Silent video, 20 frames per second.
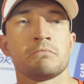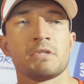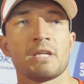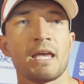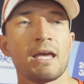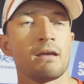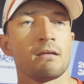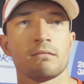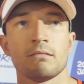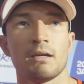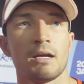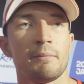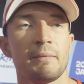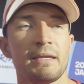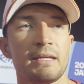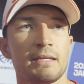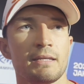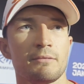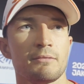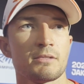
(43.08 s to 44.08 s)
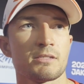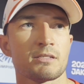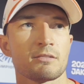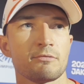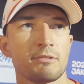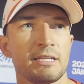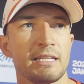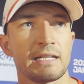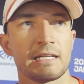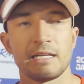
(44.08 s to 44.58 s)
Yeah, I mean, it was a
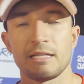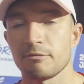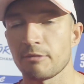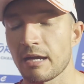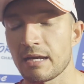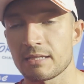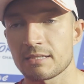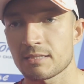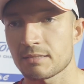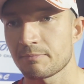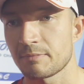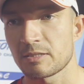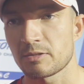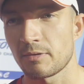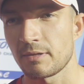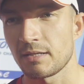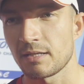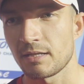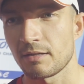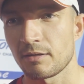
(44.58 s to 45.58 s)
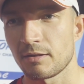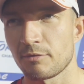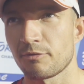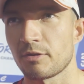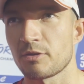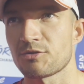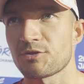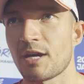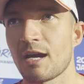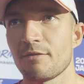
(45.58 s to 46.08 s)
really clean race between the
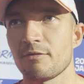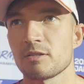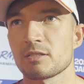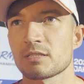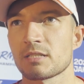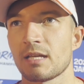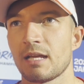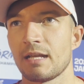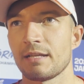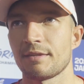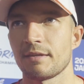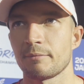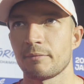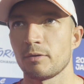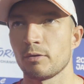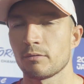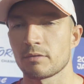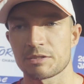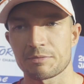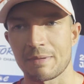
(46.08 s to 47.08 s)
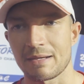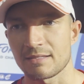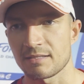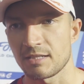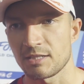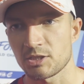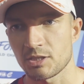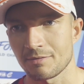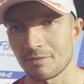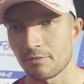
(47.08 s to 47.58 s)
front drivers. I think we all
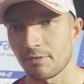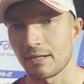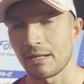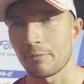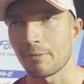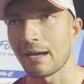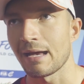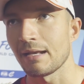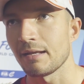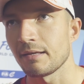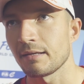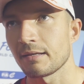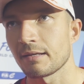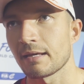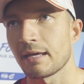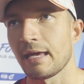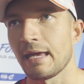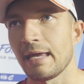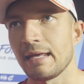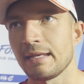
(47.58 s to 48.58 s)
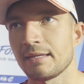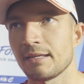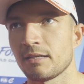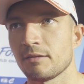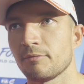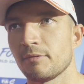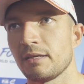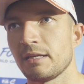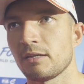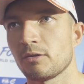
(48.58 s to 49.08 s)
respected each other really well and
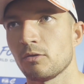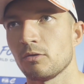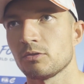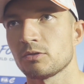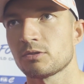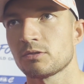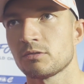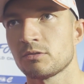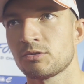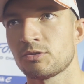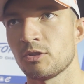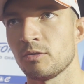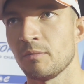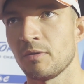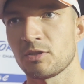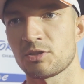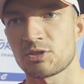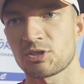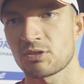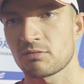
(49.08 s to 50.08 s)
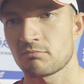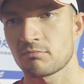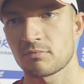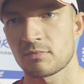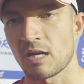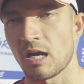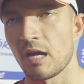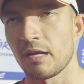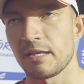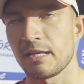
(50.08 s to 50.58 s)
didn't really cause too much
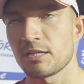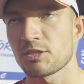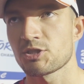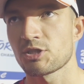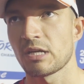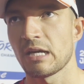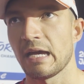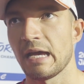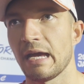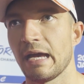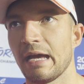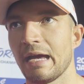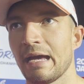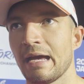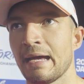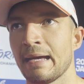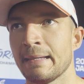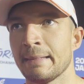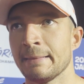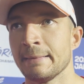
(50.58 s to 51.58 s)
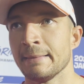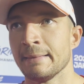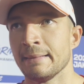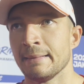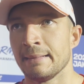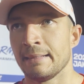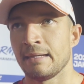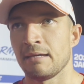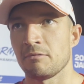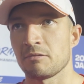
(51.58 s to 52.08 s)
carnage.
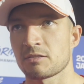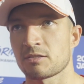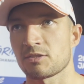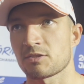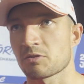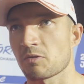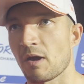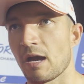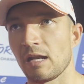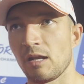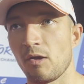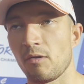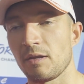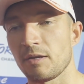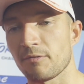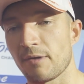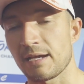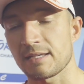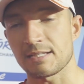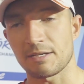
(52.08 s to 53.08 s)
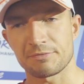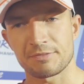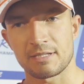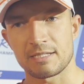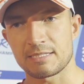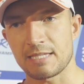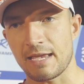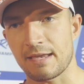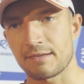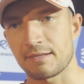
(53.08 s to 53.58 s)
It was just quite a lonely race after
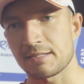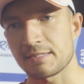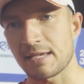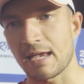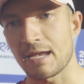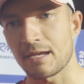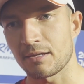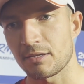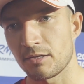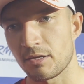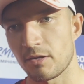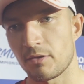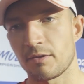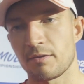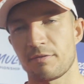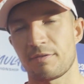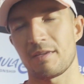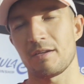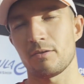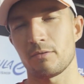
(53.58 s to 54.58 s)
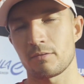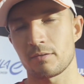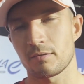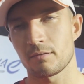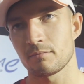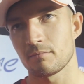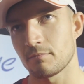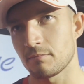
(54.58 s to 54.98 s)
the second attack. You know, the field,